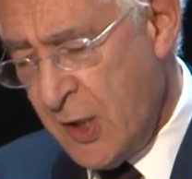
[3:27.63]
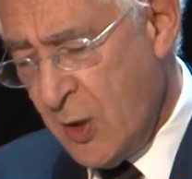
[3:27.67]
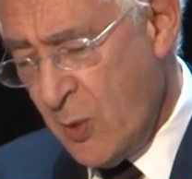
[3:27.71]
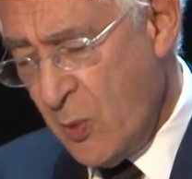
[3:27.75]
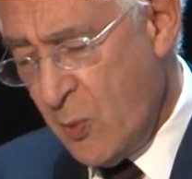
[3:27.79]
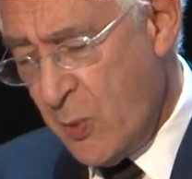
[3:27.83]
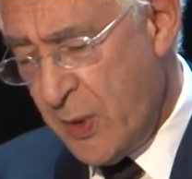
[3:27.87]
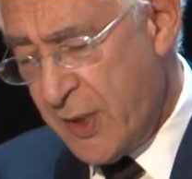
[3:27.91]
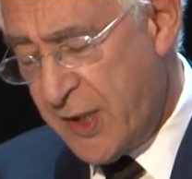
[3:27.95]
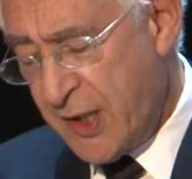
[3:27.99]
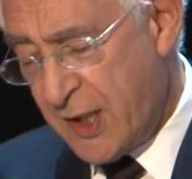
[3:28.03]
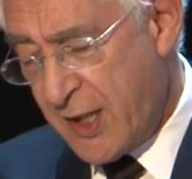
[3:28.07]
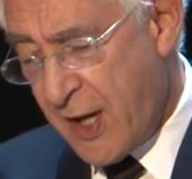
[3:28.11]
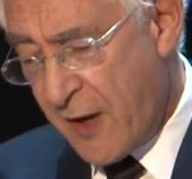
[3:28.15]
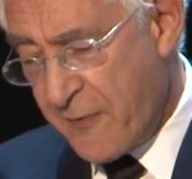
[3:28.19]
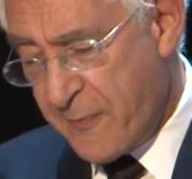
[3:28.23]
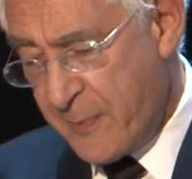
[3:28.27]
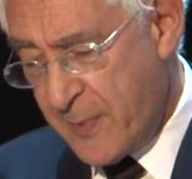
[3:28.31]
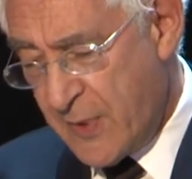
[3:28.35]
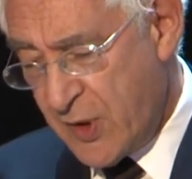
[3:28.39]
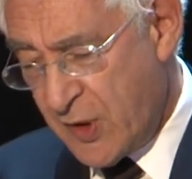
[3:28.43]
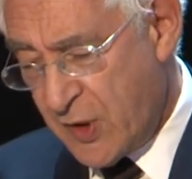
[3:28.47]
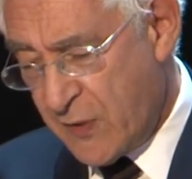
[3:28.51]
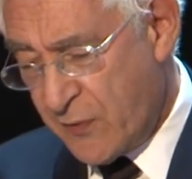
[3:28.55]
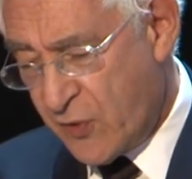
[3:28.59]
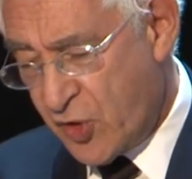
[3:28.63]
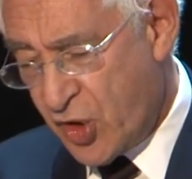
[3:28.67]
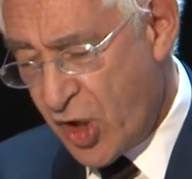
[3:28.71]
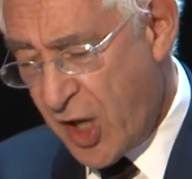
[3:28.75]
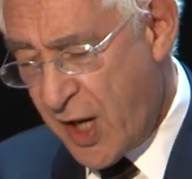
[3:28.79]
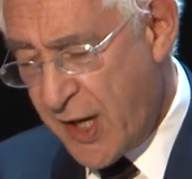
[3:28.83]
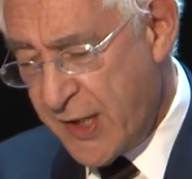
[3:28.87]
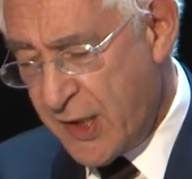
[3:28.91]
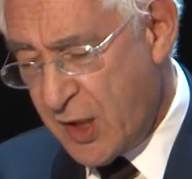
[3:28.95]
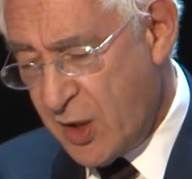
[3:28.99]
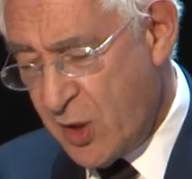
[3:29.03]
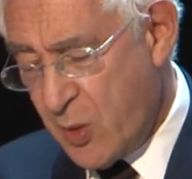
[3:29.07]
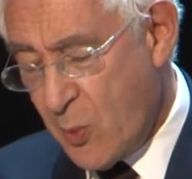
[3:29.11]
with the government of
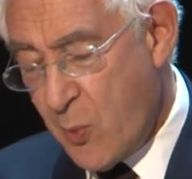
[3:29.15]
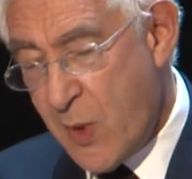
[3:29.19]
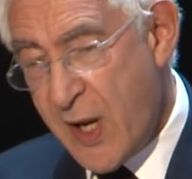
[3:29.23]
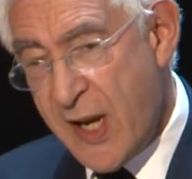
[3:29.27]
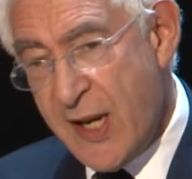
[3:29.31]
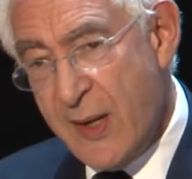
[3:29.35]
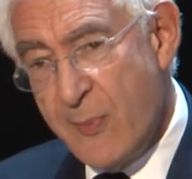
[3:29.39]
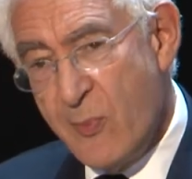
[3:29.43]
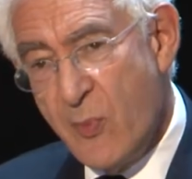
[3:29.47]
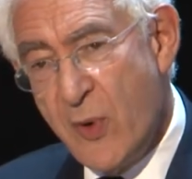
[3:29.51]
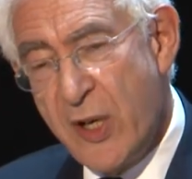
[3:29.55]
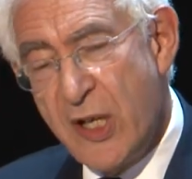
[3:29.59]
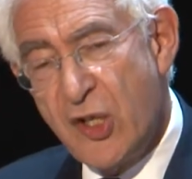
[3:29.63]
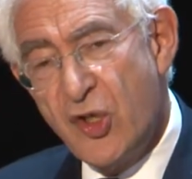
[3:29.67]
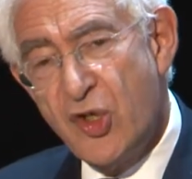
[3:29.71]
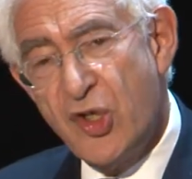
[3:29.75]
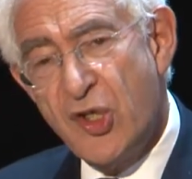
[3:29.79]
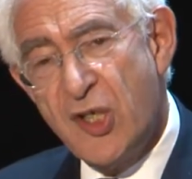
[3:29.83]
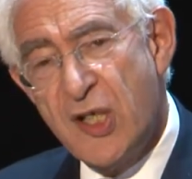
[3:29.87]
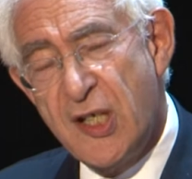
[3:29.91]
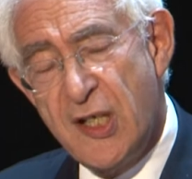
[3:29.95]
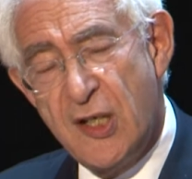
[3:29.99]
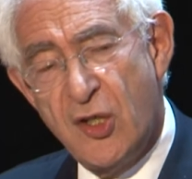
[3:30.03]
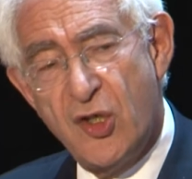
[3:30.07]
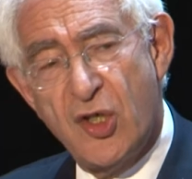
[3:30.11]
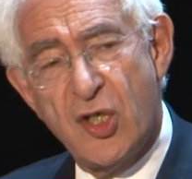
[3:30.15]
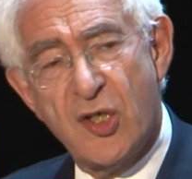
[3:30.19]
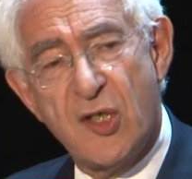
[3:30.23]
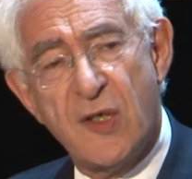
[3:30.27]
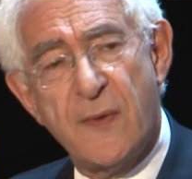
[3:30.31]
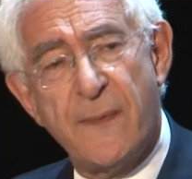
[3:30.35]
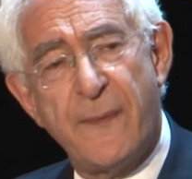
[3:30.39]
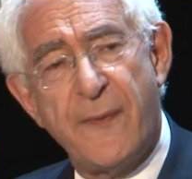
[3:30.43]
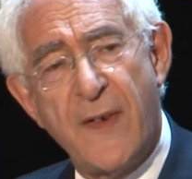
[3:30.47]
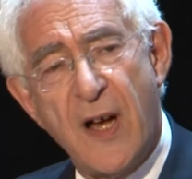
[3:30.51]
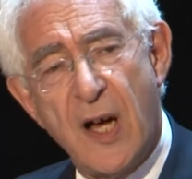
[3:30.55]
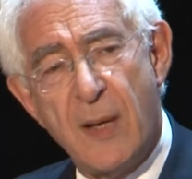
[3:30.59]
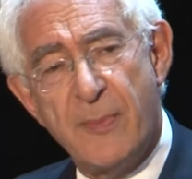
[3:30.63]
China the way in which teachers,
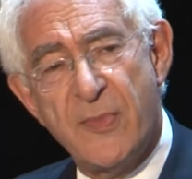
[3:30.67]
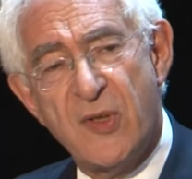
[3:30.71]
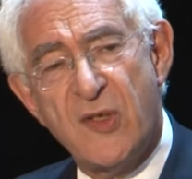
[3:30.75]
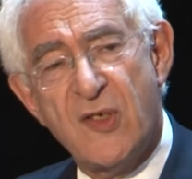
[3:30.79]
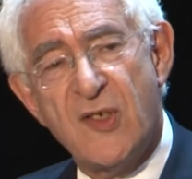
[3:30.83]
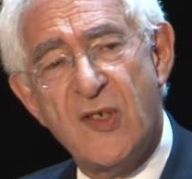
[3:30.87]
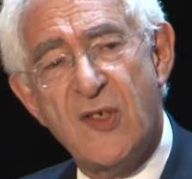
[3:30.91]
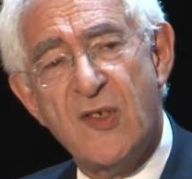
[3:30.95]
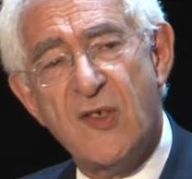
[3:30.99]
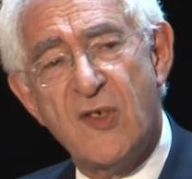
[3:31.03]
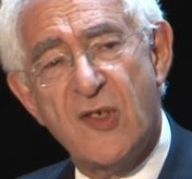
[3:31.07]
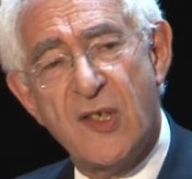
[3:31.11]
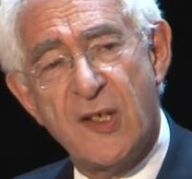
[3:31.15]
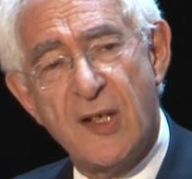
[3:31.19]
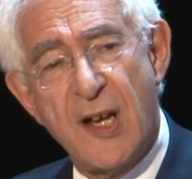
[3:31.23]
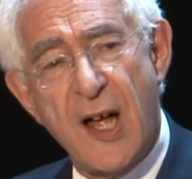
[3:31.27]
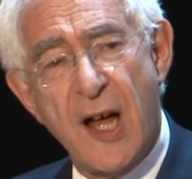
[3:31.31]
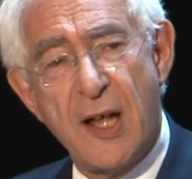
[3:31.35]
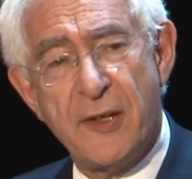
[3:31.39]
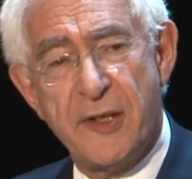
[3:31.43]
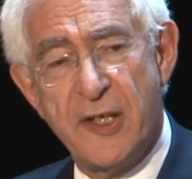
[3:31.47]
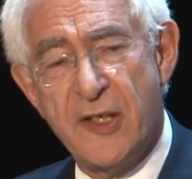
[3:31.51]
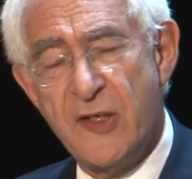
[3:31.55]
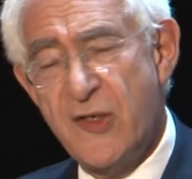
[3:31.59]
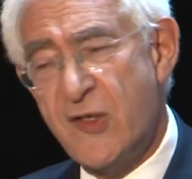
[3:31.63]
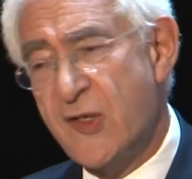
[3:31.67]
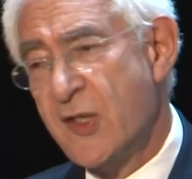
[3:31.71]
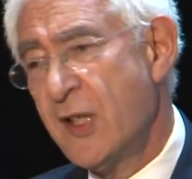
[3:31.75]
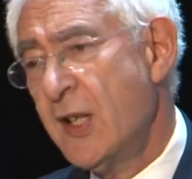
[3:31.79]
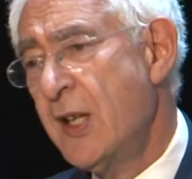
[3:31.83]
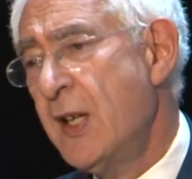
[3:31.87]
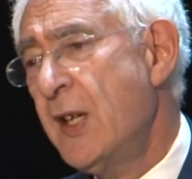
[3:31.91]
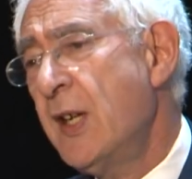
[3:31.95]
pharmacists, and others